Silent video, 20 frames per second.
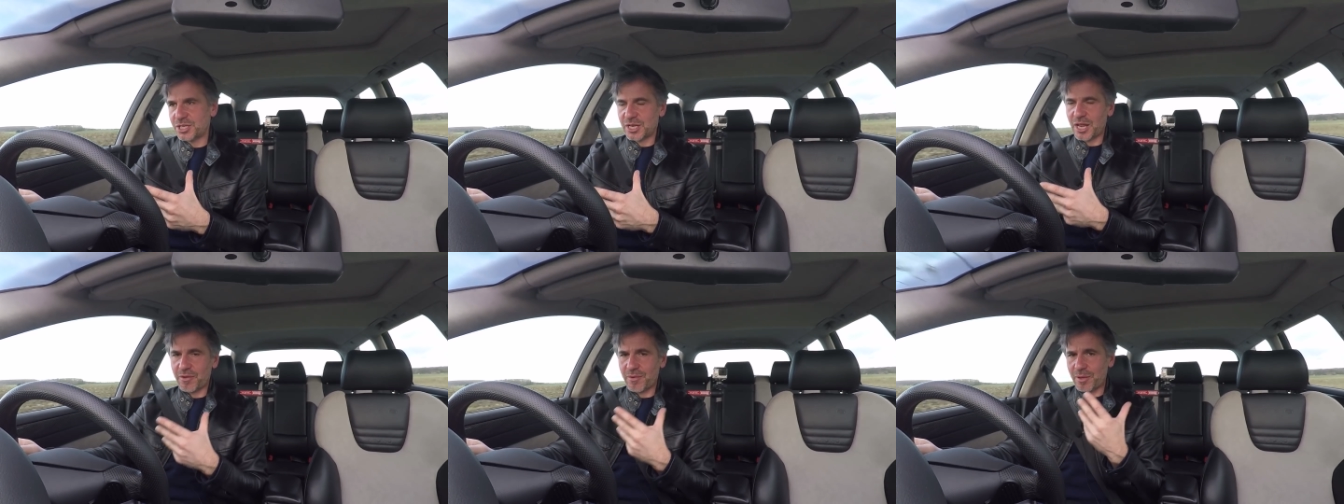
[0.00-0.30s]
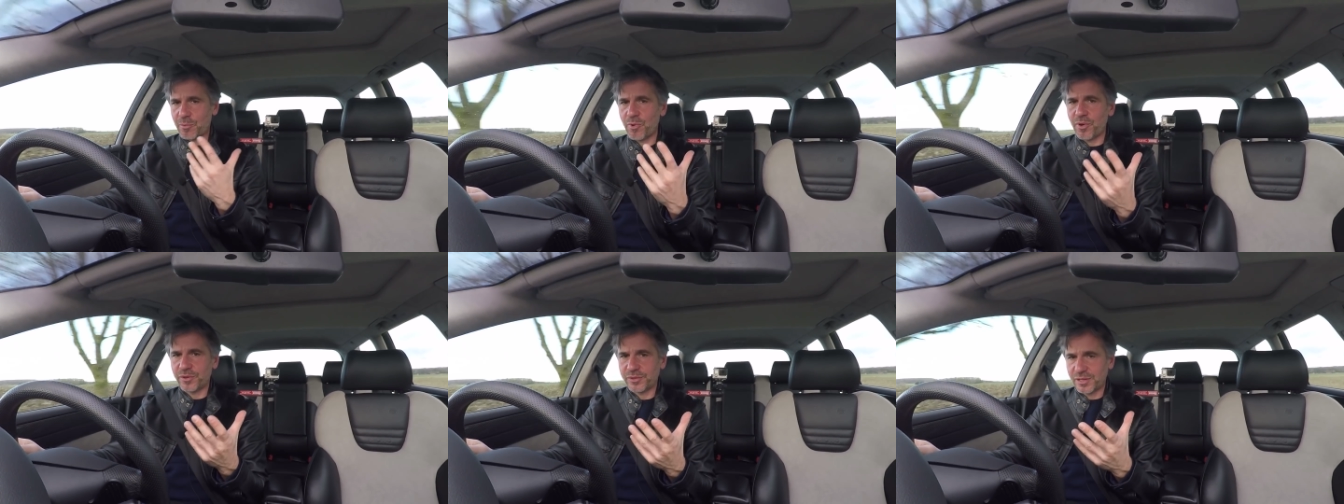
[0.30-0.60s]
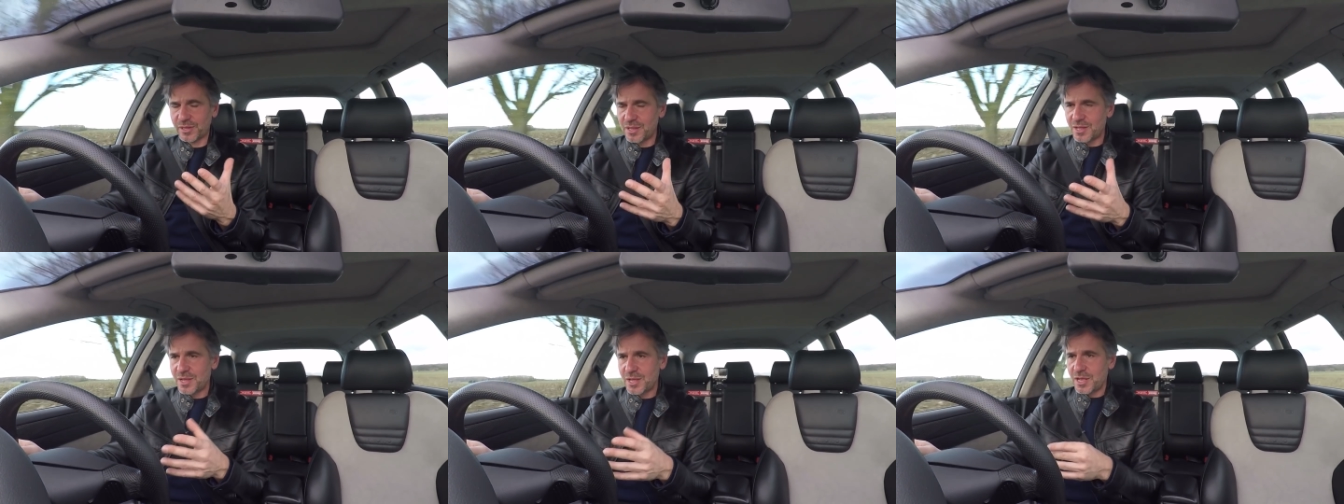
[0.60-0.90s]
You know, it
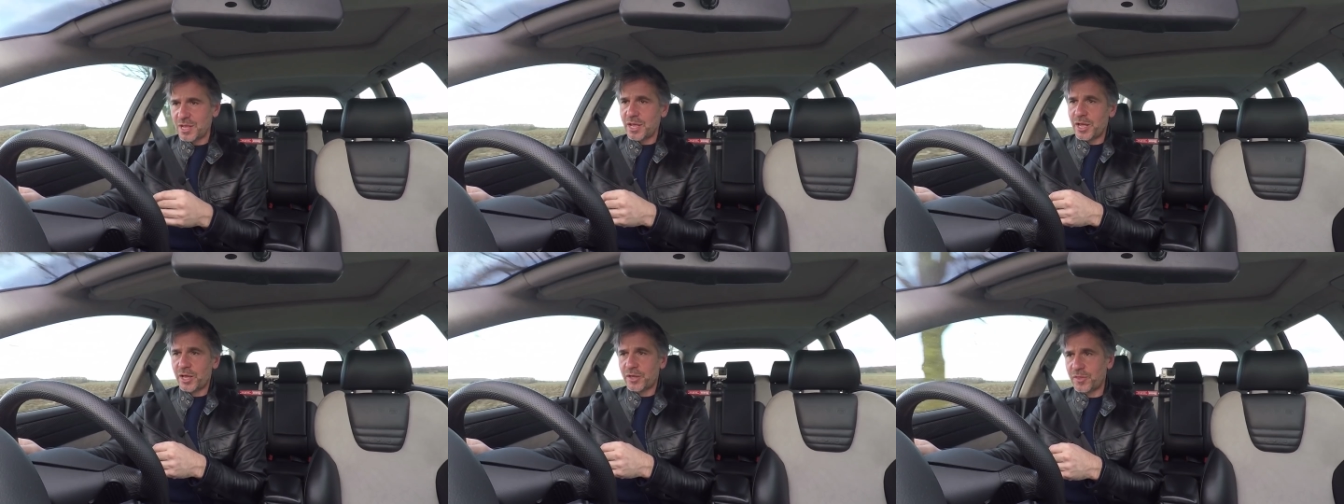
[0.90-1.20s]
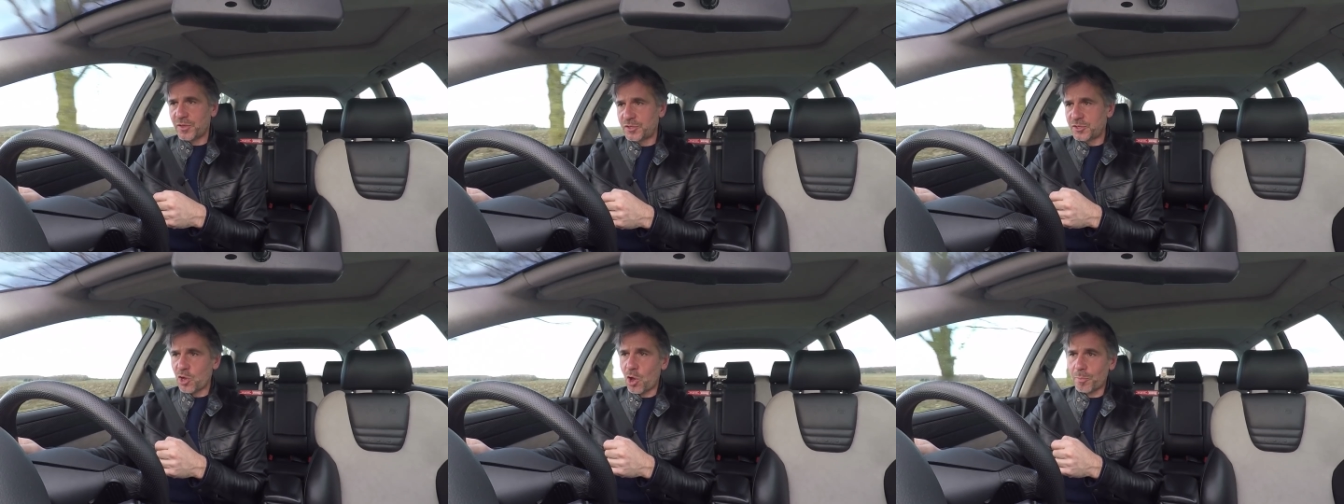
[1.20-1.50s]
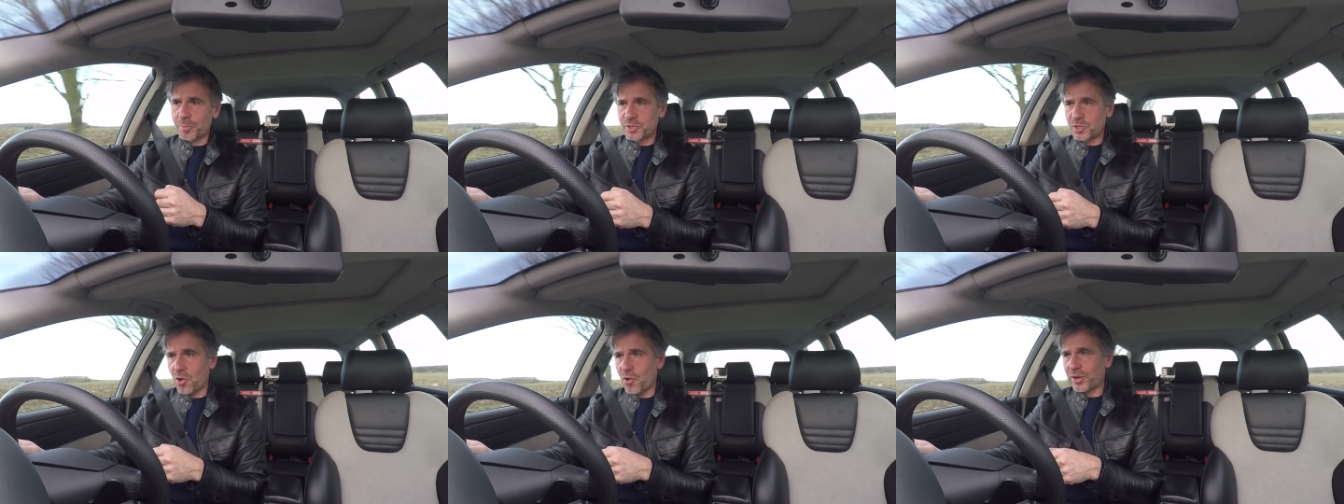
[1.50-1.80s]
was the
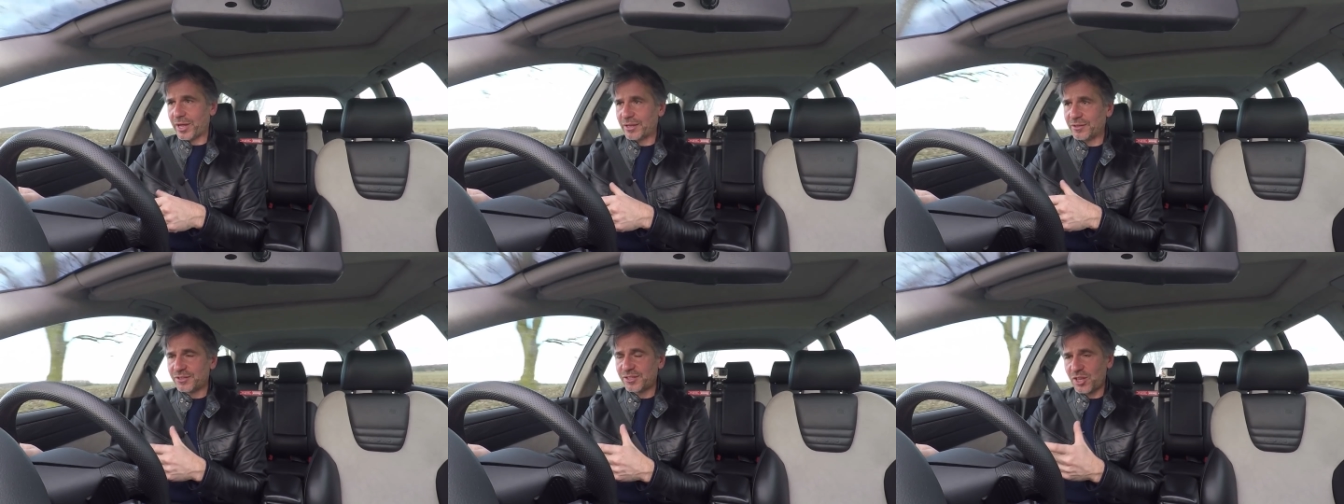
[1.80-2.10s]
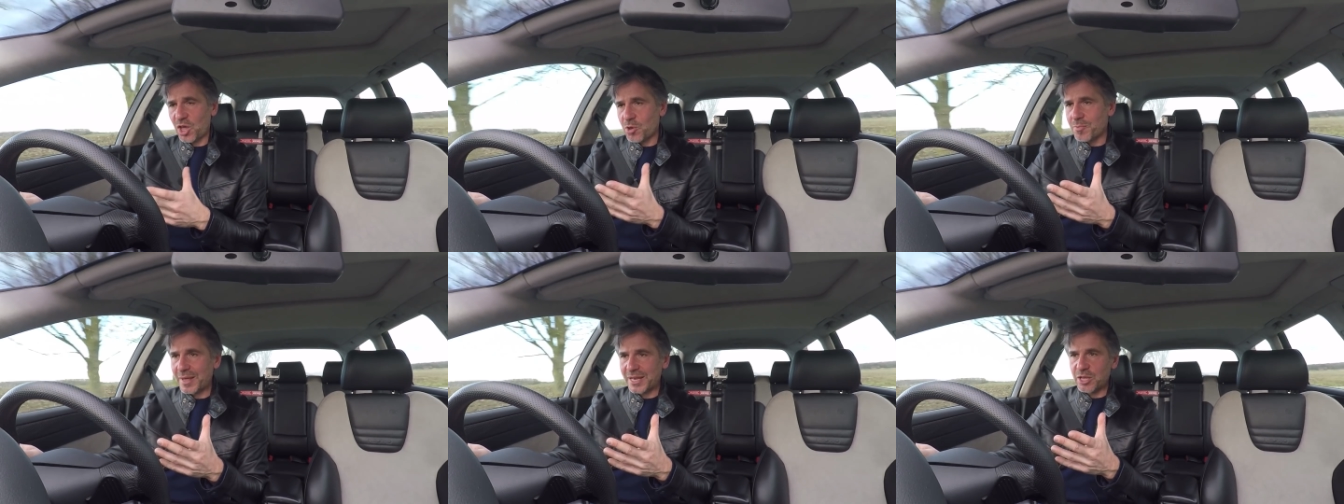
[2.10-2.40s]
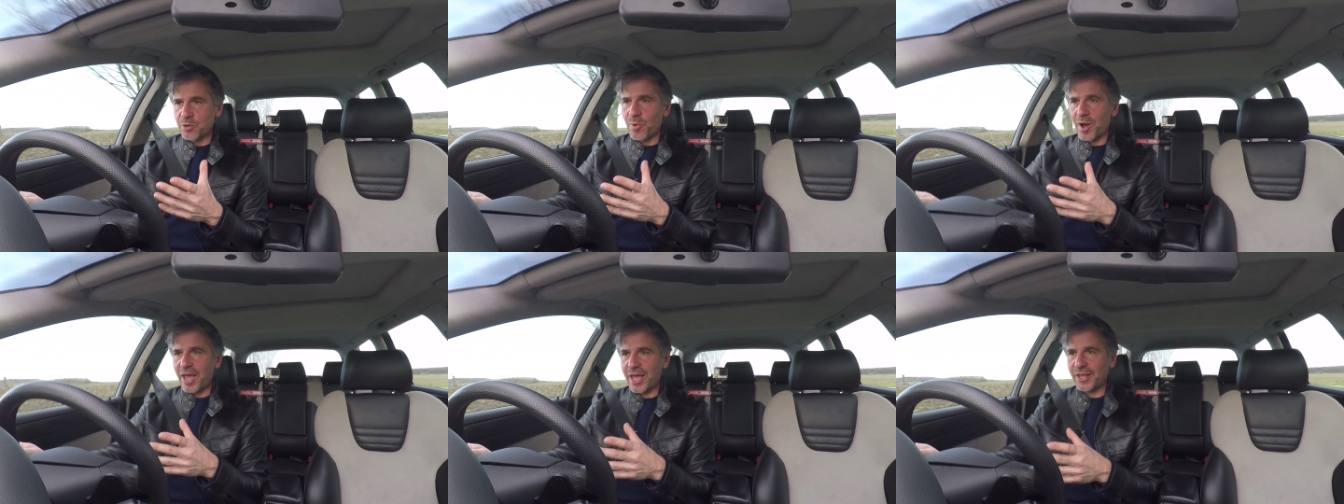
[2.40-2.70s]
top dog in so
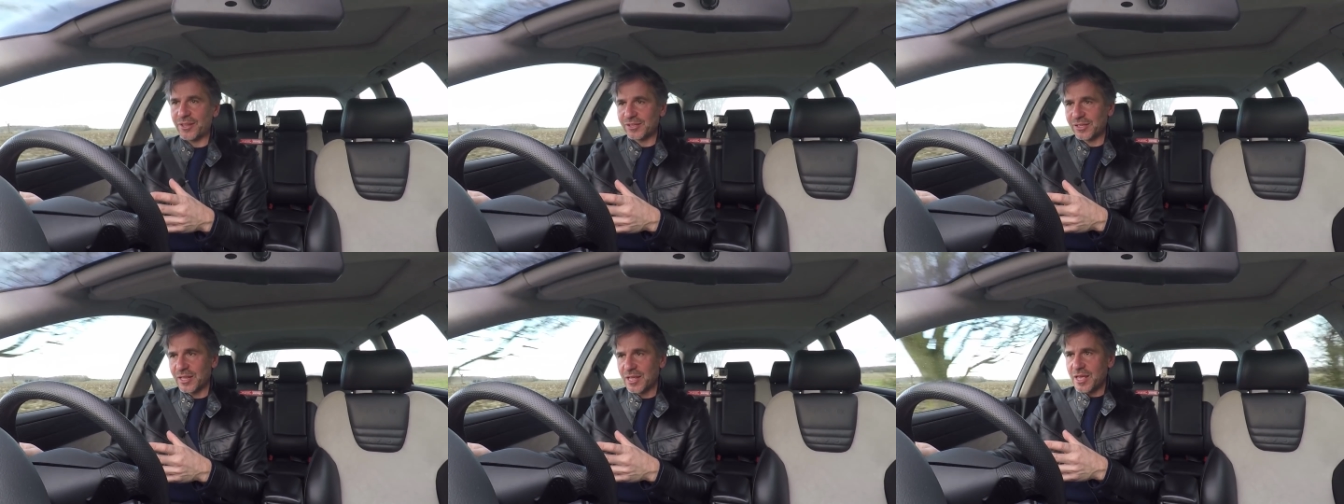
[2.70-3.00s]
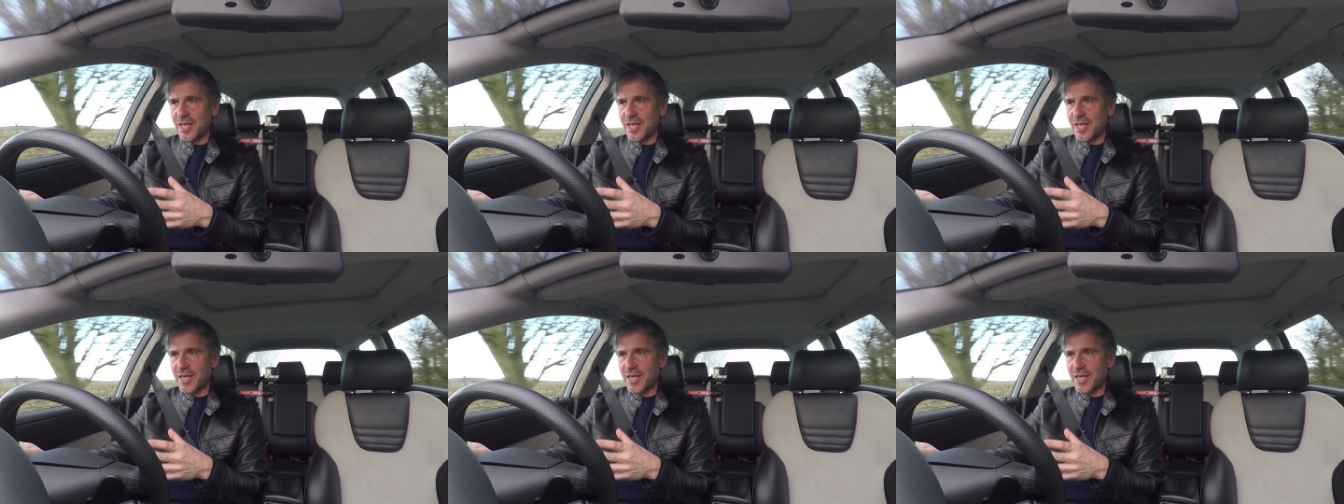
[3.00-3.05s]
many ways,